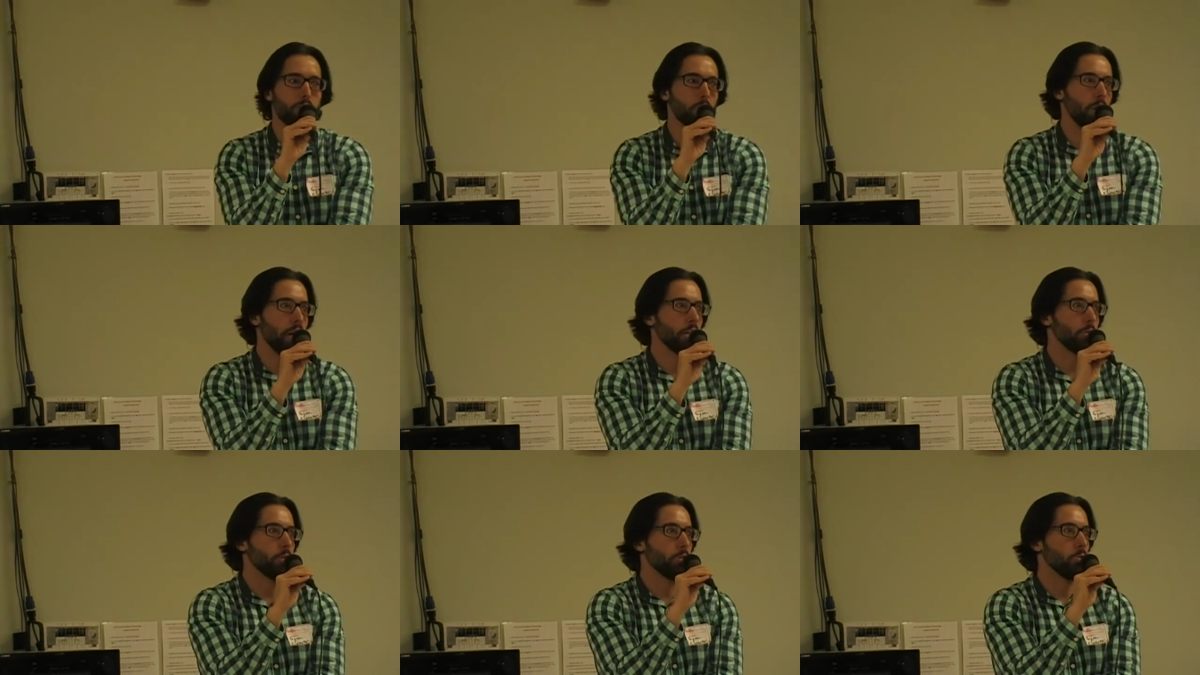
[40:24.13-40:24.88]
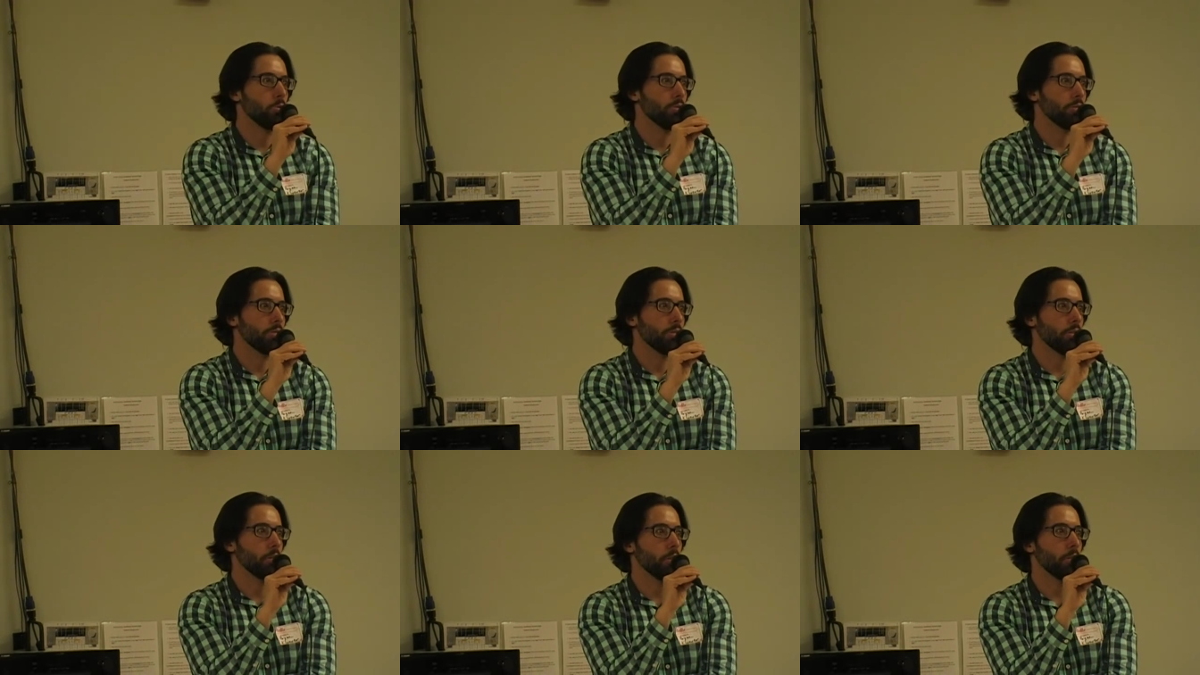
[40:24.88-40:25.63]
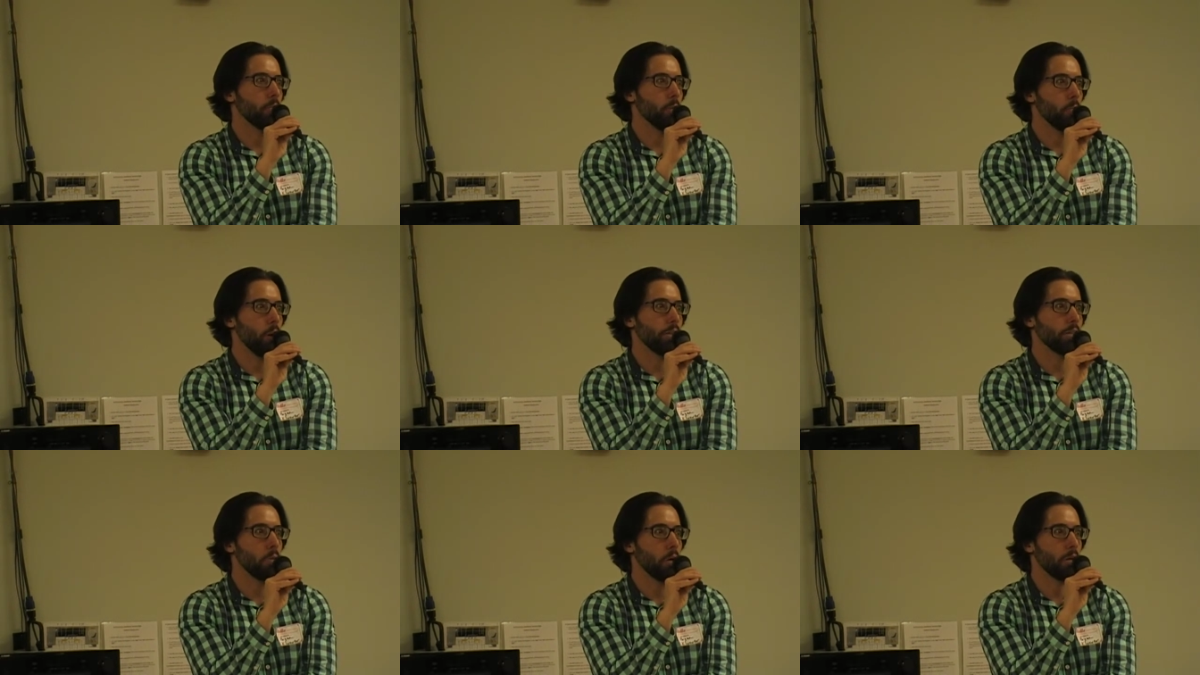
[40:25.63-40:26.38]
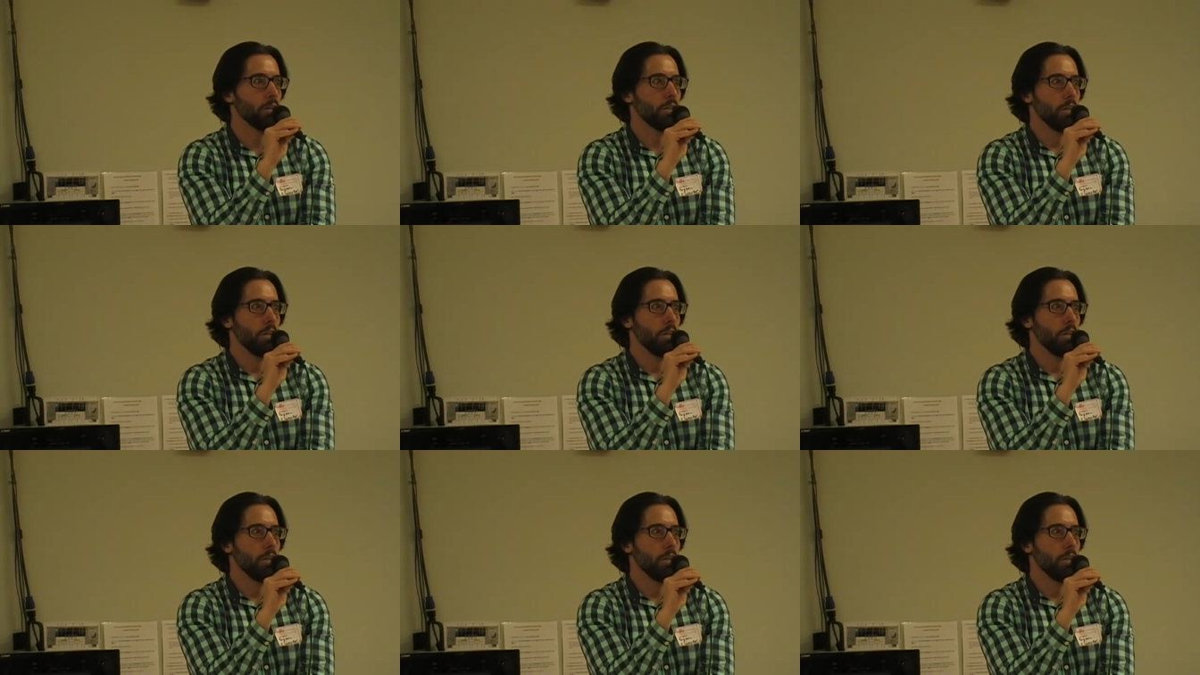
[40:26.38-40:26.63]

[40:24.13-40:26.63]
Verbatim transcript: management tool to, that we brought to bear,